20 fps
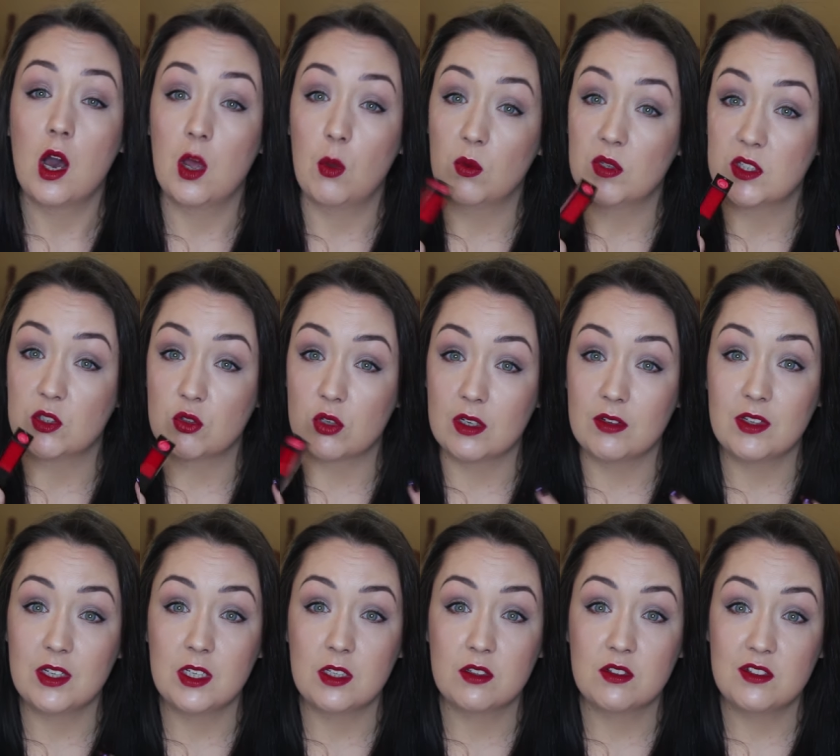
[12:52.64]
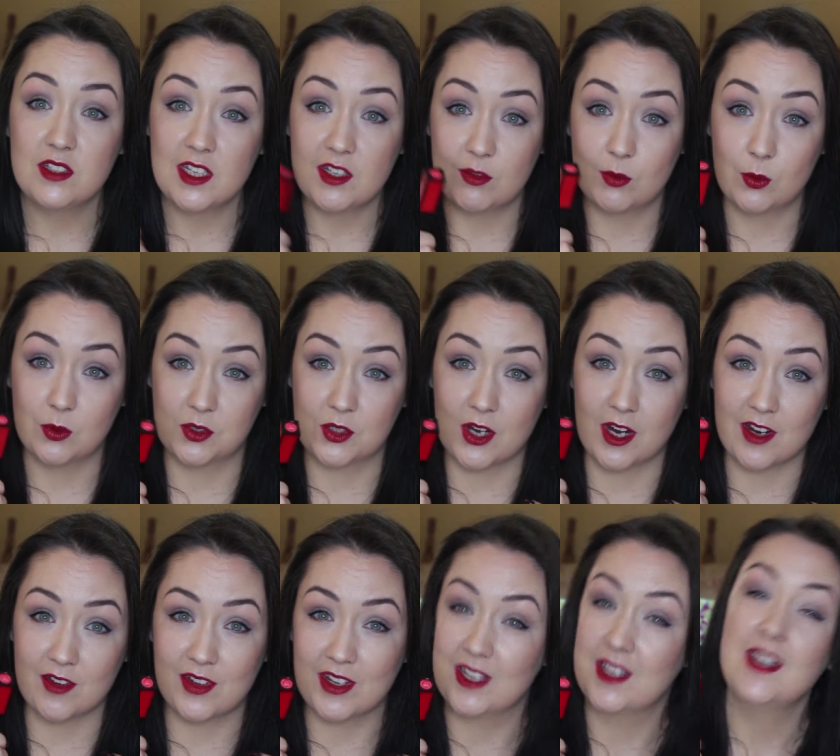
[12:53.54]
I wasn't driving, David was
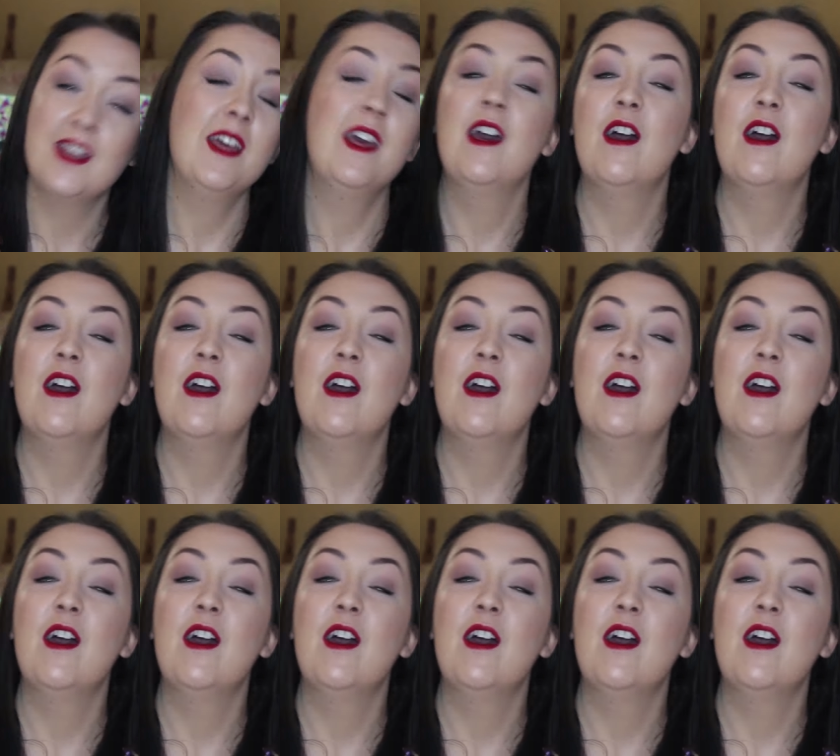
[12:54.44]
driving.